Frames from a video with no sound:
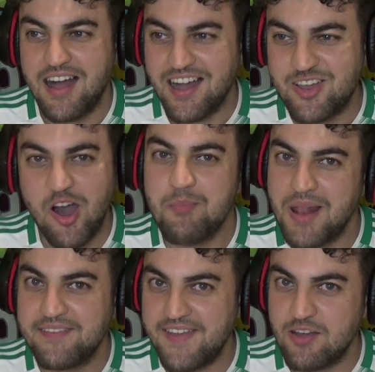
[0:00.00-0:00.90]
I can't
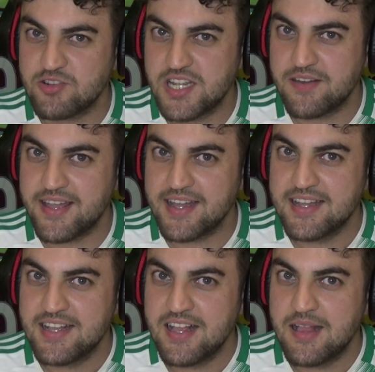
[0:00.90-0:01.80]
play for Algeria,
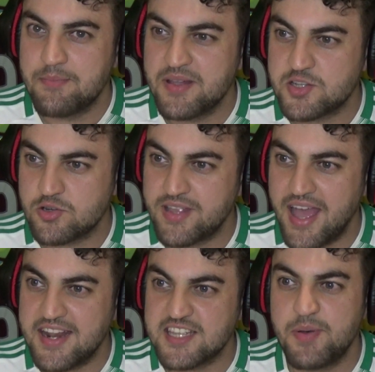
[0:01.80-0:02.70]
but Zorgane is.